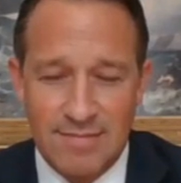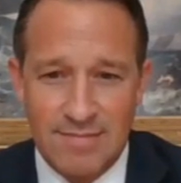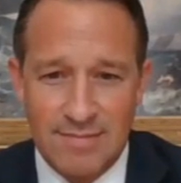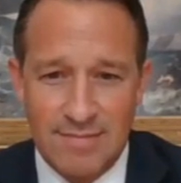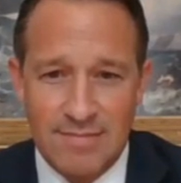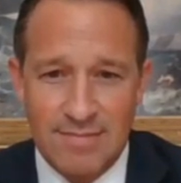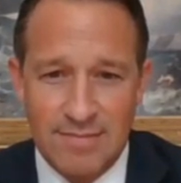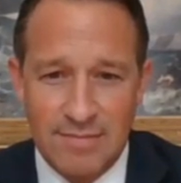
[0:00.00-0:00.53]

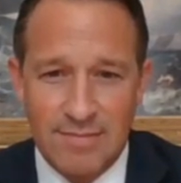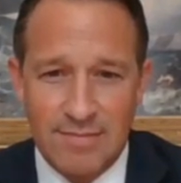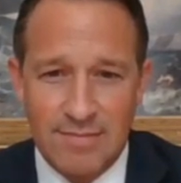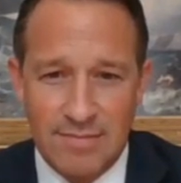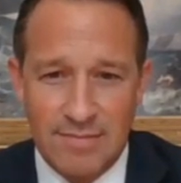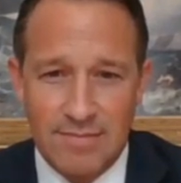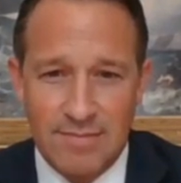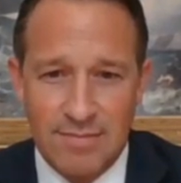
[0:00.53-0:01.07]

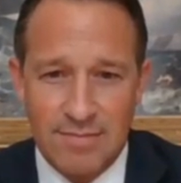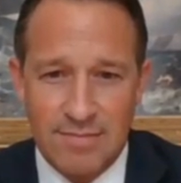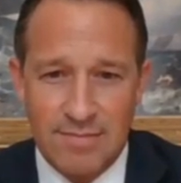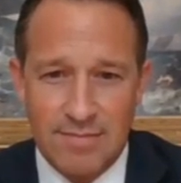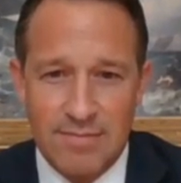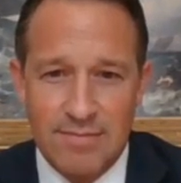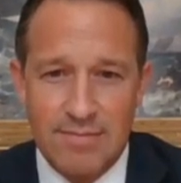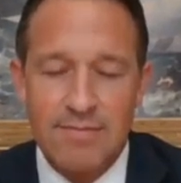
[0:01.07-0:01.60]

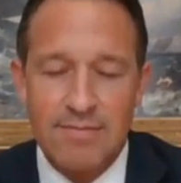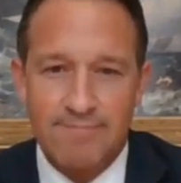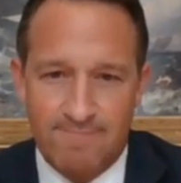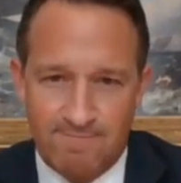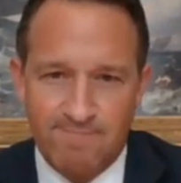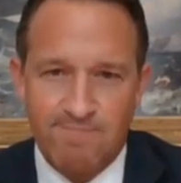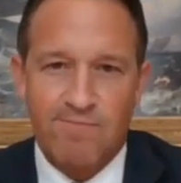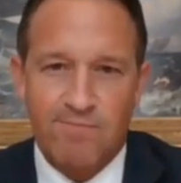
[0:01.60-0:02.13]

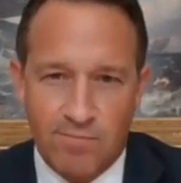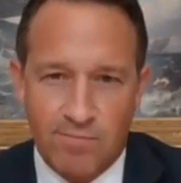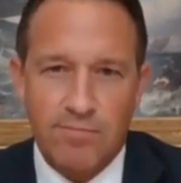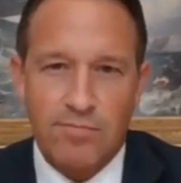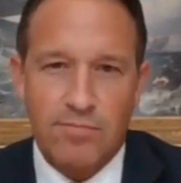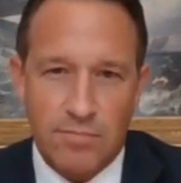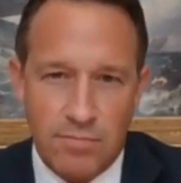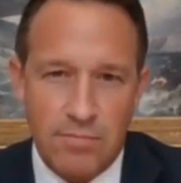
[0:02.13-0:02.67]

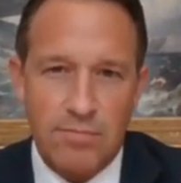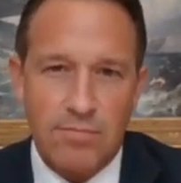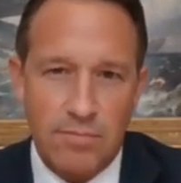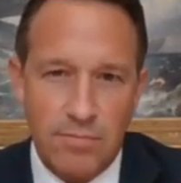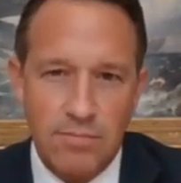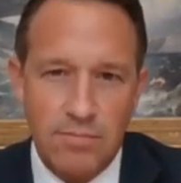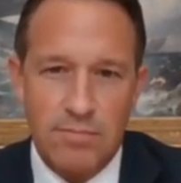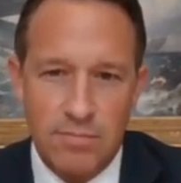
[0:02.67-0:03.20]

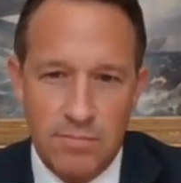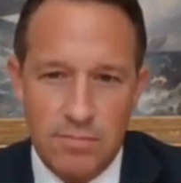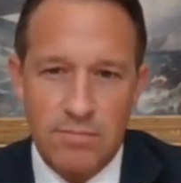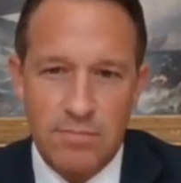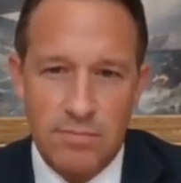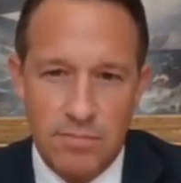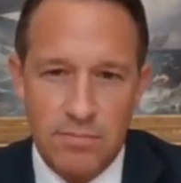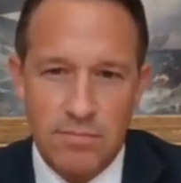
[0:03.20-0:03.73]

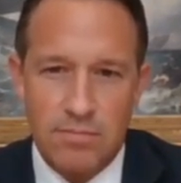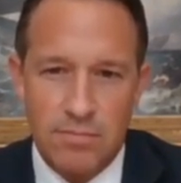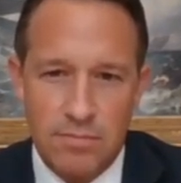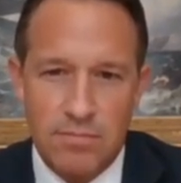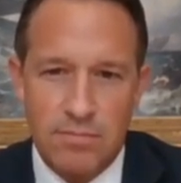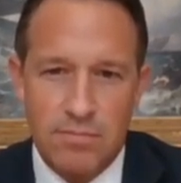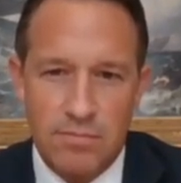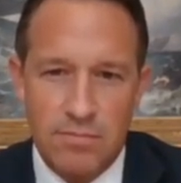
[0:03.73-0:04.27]

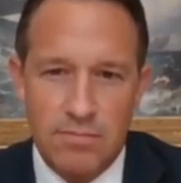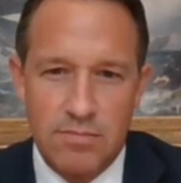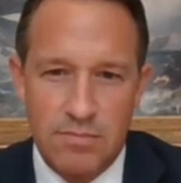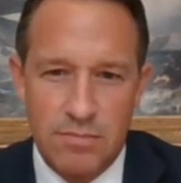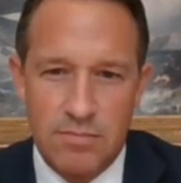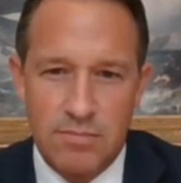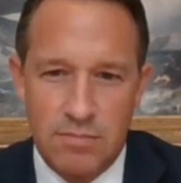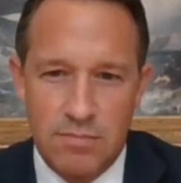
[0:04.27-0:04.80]

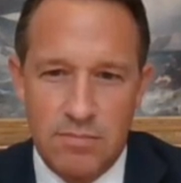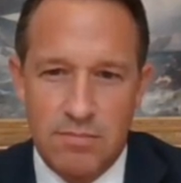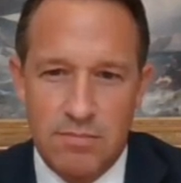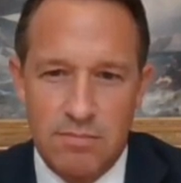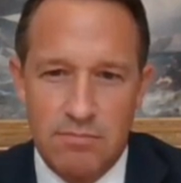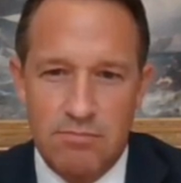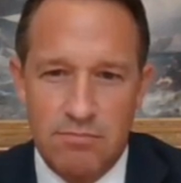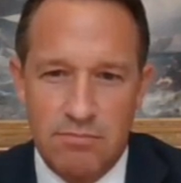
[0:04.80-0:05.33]

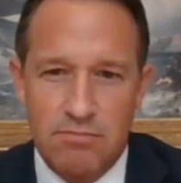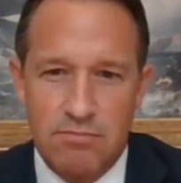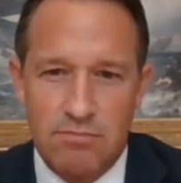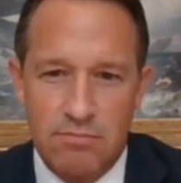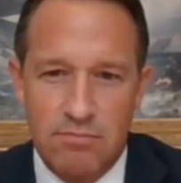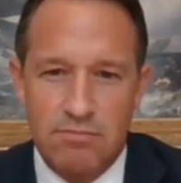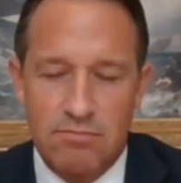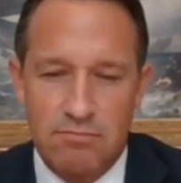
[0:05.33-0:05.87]

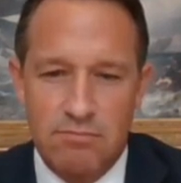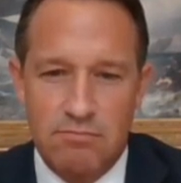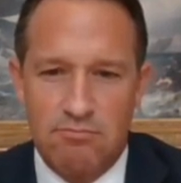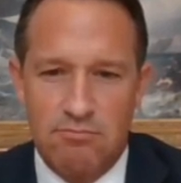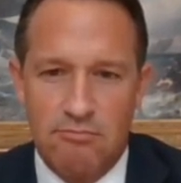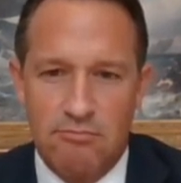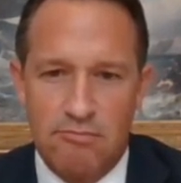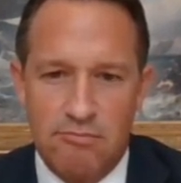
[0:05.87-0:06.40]

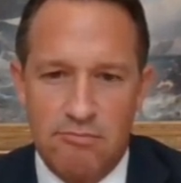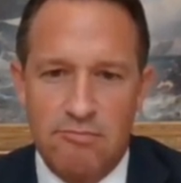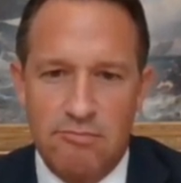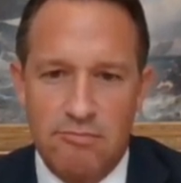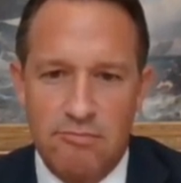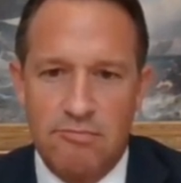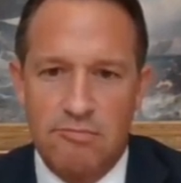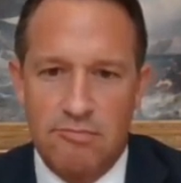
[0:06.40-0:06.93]

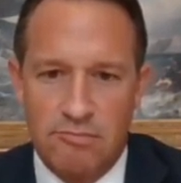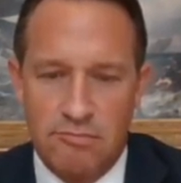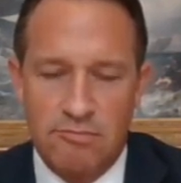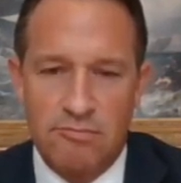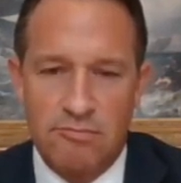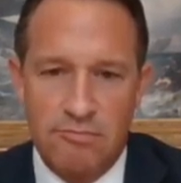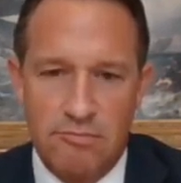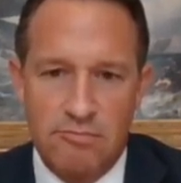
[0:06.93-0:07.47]

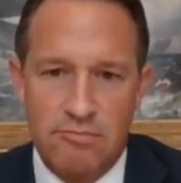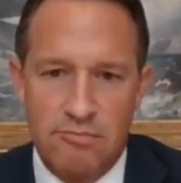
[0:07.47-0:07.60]
No words are spoken by the person on screen.